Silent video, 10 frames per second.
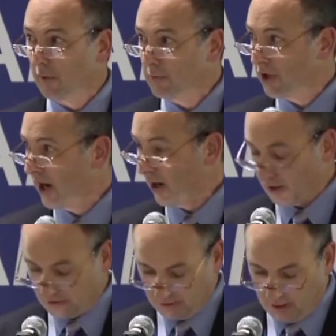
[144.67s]
from
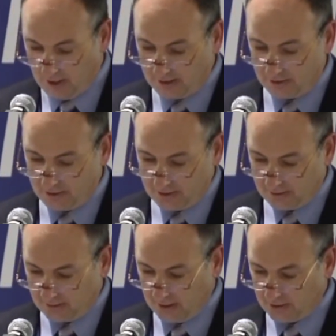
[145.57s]
JR's
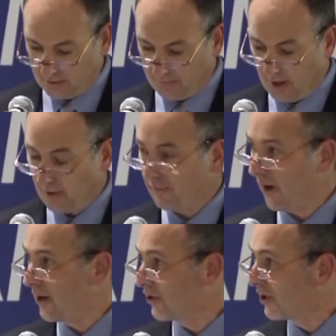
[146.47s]
lungs as the
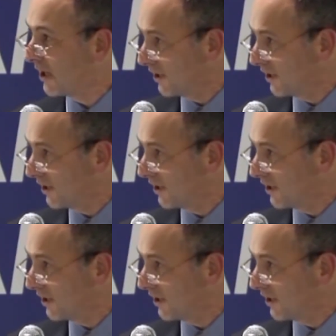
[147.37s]
firefighters